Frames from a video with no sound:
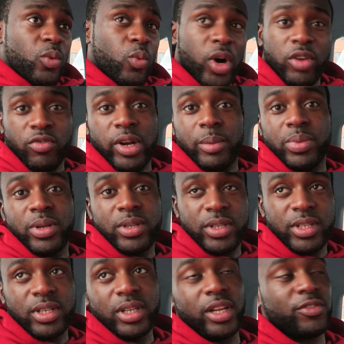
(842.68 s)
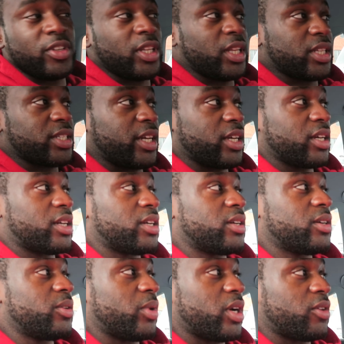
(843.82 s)
1 rep left in the tank
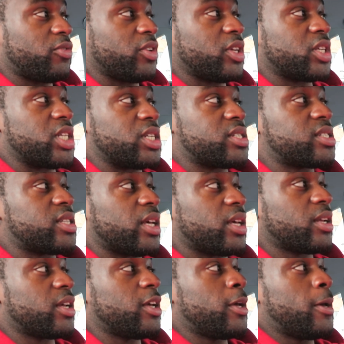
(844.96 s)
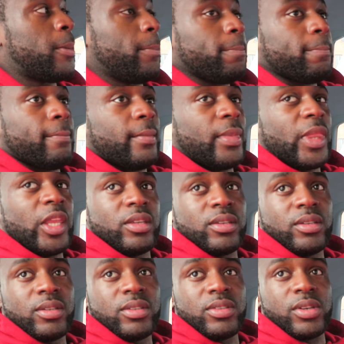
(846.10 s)
when I finish each set.
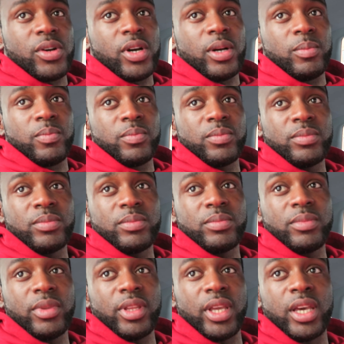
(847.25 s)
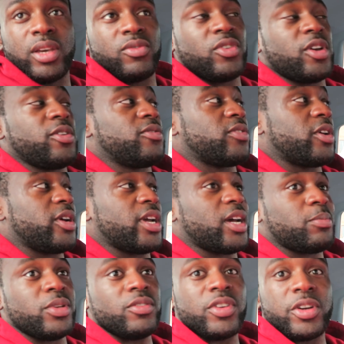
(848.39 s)
So yeah, very, very
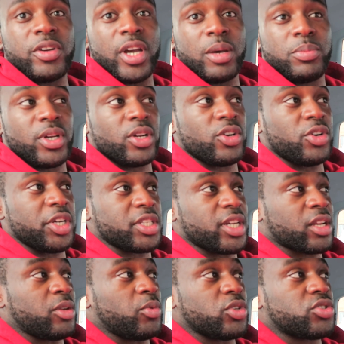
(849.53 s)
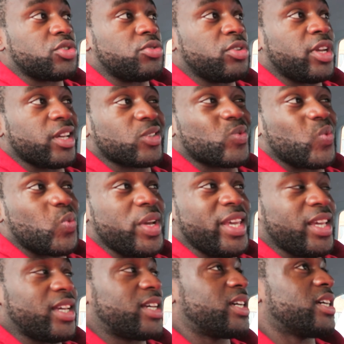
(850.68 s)
happy, very happy. I know exactly what to do next
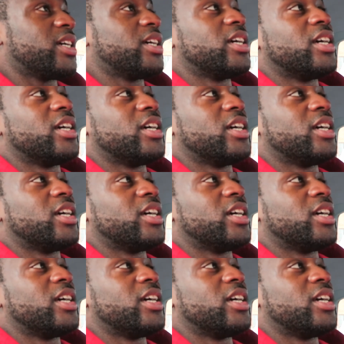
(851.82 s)
week.